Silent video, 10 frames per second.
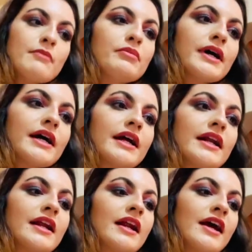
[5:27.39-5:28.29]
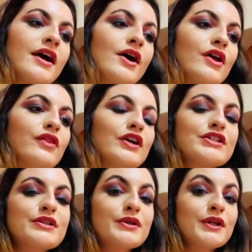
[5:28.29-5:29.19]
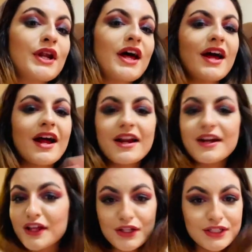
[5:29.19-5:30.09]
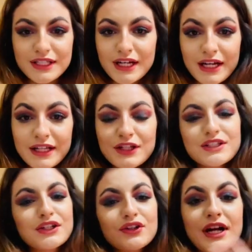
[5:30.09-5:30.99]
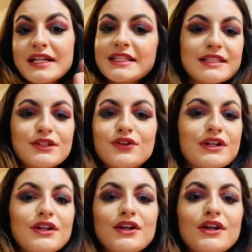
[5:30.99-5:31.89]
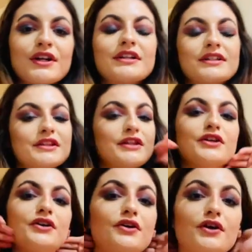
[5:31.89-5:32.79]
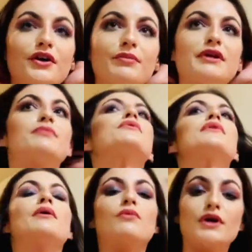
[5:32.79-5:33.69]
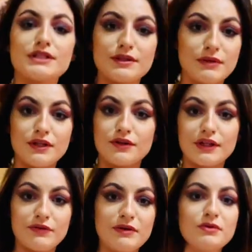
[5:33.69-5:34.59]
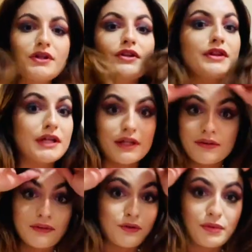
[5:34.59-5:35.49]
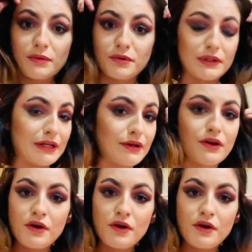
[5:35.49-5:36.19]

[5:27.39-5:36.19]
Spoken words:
But there's another side. There's the grass is greener. There are people that want to be in your life, people that are thinking of you, people that